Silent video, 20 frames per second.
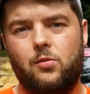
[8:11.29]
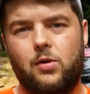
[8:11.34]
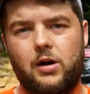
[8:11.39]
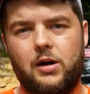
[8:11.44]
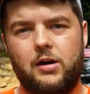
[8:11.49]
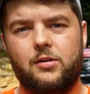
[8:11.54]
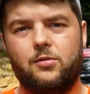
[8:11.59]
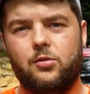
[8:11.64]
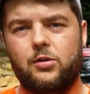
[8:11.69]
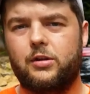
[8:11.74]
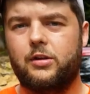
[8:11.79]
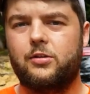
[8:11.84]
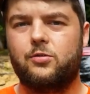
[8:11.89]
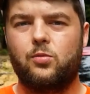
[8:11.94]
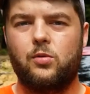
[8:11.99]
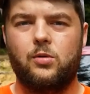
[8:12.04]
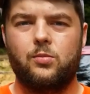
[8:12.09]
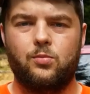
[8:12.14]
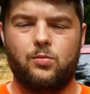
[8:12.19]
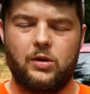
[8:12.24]
Why would this
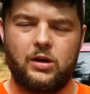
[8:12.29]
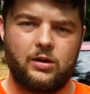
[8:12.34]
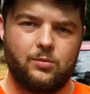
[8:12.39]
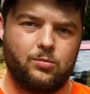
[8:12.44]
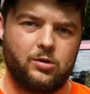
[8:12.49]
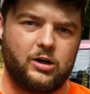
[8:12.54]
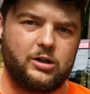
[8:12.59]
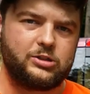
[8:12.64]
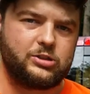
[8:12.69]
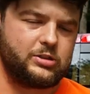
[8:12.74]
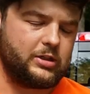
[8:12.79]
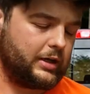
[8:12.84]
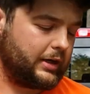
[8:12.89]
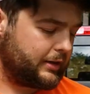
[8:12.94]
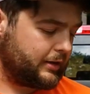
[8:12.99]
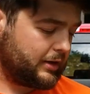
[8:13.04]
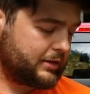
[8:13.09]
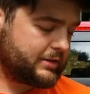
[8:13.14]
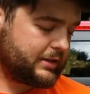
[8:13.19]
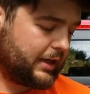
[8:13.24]
one be a brush gun? It
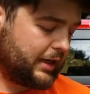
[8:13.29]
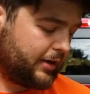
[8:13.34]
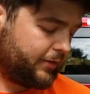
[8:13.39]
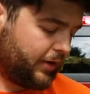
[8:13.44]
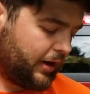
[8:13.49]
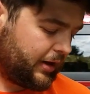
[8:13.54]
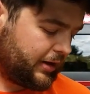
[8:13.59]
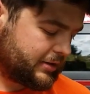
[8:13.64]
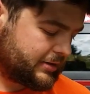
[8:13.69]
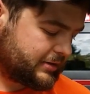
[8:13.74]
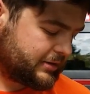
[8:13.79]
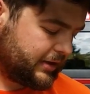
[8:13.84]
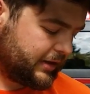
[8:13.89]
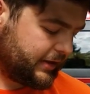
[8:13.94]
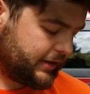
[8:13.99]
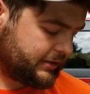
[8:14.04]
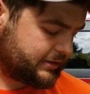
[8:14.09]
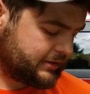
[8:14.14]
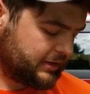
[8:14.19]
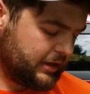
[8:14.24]
doesn't have iron
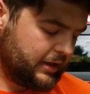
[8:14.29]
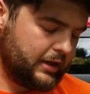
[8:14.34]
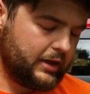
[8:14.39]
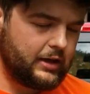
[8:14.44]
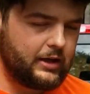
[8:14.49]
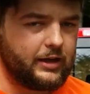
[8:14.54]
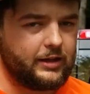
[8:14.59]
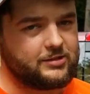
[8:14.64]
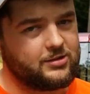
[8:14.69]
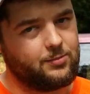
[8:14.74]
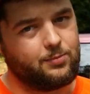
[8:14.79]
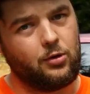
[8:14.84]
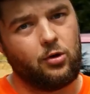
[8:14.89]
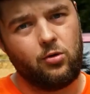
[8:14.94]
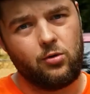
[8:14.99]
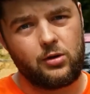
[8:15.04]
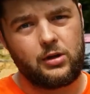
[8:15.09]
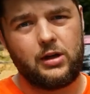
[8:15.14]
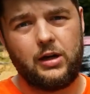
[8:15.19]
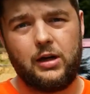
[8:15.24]
sights. It's a
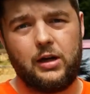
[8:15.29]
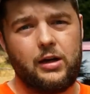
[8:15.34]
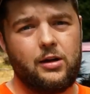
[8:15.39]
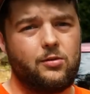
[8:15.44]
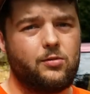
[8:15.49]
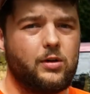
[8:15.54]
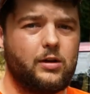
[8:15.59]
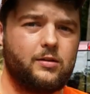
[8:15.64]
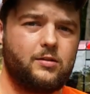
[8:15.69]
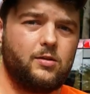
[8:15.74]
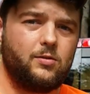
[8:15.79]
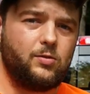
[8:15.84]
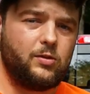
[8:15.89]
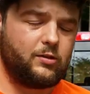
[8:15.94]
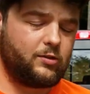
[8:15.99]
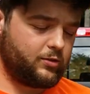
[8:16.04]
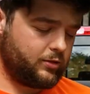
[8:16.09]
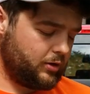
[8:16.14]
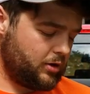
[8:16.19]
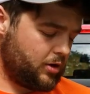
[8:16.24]
bolt gun, relatively
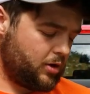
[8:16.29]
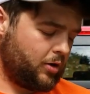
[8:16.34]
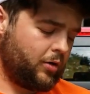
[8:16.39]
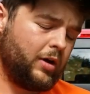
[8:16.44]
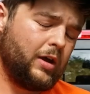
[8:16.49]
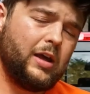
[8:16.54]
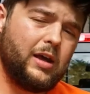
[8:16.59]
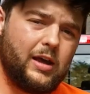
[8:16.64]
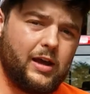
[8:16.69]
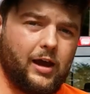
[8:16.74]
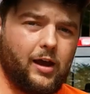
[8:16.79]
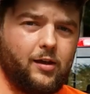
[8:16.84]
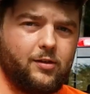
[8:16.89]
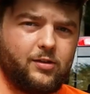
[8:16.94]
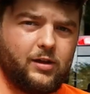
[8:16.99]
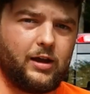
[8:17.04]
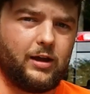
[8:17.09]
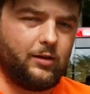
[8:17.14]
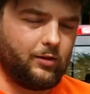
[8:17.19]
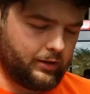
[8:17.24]
slow, has
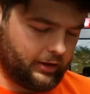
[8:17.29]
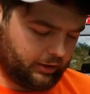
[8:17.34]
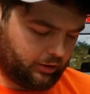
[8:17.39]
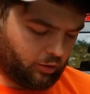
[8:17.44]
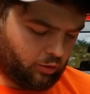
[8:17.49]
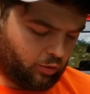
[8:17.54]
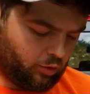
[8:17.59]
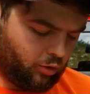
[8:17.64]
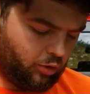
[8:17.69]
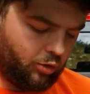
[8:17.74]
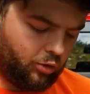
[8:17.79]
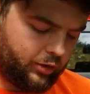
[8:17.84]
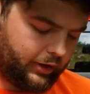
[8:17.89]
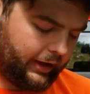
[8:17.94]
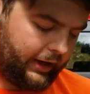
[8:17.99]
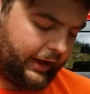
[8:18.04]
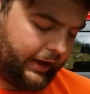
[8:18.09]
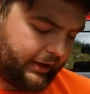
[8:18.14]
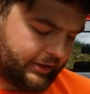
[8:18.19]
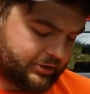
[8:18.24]
that like old
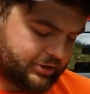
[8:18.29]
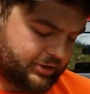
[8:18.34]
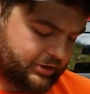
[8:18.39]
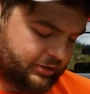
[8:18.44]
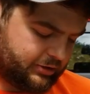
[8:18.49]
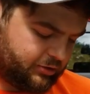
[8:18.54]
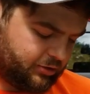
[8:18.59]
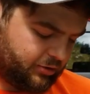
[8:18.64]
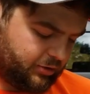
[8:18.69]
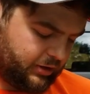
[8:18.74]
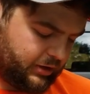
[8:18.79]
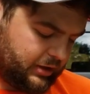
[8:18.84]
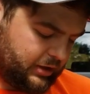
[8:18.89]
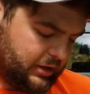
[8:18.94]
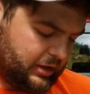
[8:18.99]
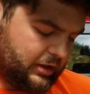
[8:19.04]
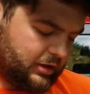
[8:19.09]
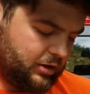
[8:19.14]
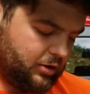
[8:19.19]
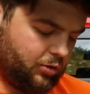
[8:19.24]
action to it,
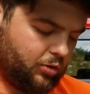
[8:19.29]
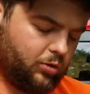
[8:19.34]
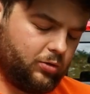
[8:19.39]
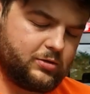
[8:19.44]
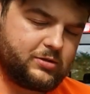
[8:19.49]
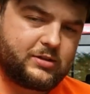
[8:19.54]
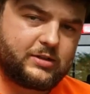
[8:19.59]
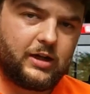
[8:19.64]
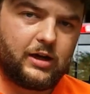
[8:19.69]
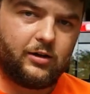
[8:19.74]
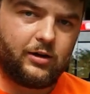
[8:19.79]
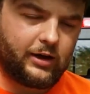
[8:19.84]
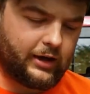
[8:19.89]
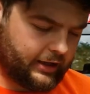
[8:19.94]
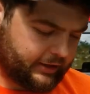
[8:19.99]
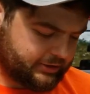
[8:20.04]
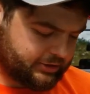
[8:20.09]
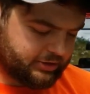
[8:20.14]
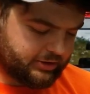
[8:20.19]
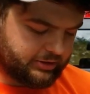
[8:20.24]
old style
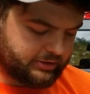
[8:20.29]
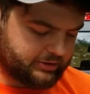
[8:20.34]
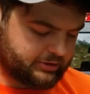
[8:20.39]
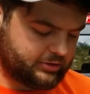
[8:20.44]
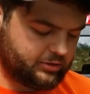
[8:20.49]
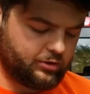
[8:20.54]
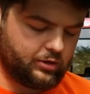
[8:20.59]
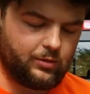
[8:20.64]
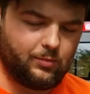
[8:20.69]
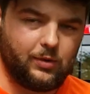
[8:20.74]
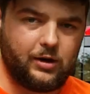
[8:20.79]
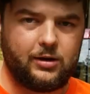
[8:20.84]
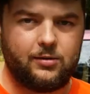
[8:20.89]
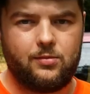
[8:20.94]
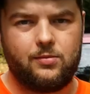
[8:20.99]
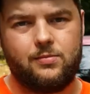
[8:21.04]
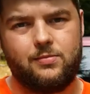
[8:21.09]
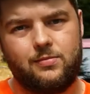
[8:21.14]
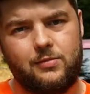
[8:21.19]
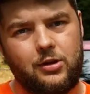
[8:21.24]
action, so it might
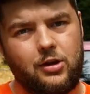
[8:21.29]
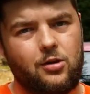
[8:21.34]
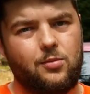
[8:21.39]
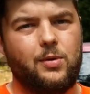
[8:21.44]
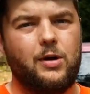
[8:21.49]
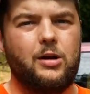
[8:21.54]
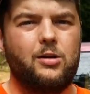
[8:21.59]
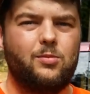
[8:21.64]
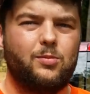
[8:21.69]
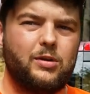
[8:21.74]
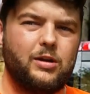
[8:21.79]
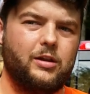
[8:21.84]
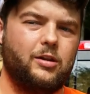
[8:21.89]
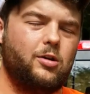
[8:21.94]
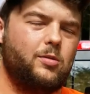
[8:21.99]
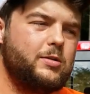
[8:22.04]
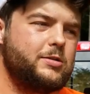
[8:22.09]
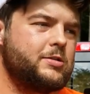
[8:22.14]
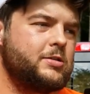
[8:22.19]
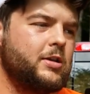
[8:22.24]
be a
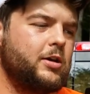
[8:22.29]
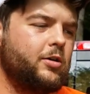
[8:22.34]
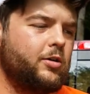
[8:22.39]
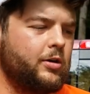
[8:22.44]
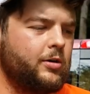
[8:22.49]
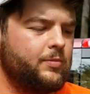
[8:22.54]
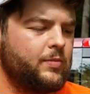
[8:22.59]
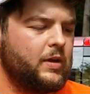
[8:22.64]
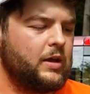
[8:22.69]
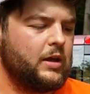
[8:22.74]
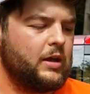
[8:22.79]
little bit slower.